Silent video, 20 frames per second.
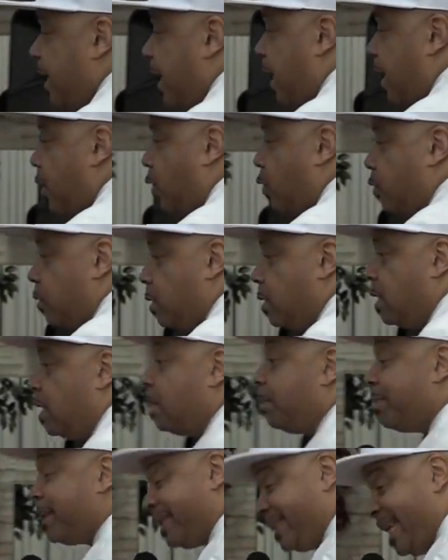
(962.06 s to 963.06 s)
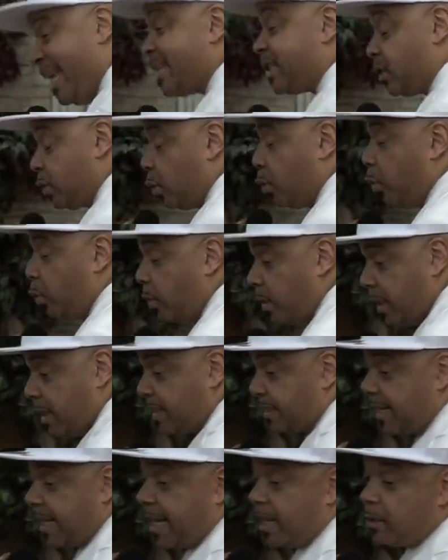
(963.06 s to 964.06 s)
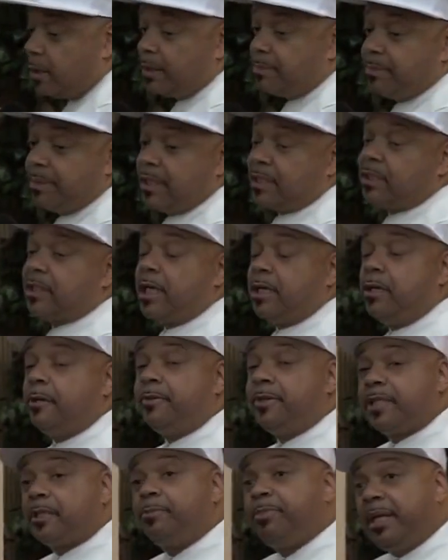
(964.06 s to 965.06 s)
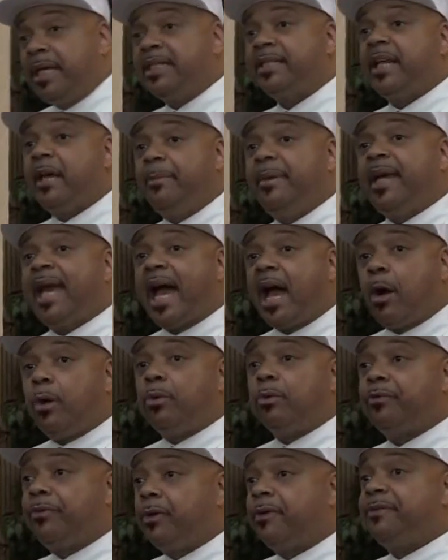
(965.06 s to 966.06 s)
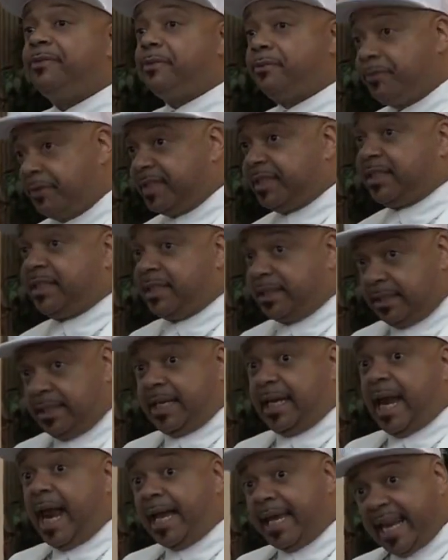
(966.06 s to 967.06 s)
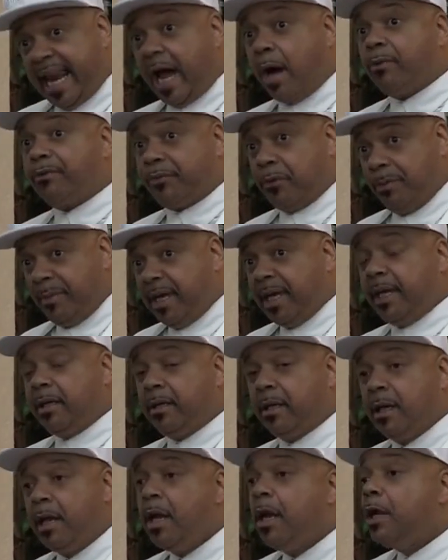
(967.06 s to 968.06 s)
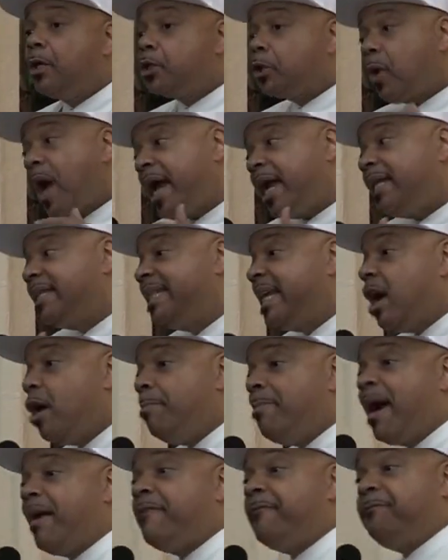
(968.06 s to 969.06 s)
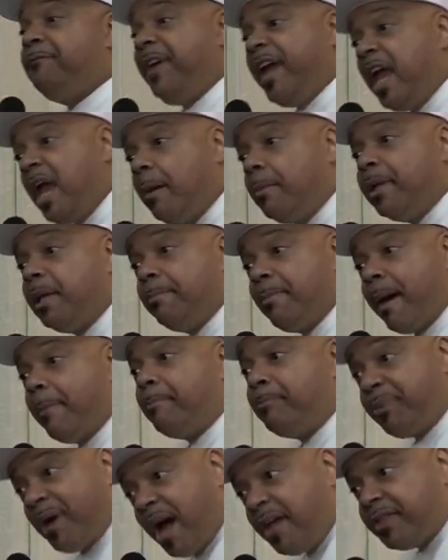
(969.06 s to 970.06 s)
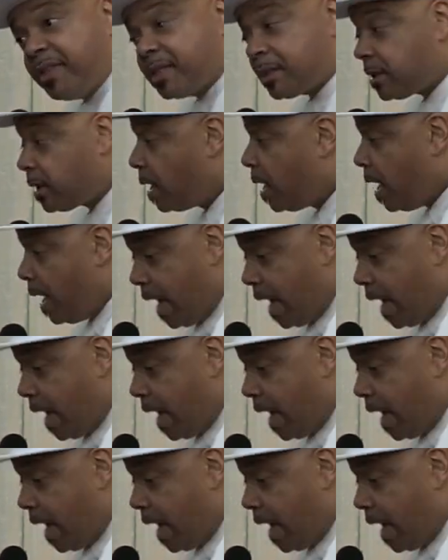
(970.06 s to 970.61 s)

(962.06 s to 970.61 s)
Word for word: in hell, but this dude is saying, just can you just please let me out for, for just, can I get out for a minute? So I can tell my family, my brothers,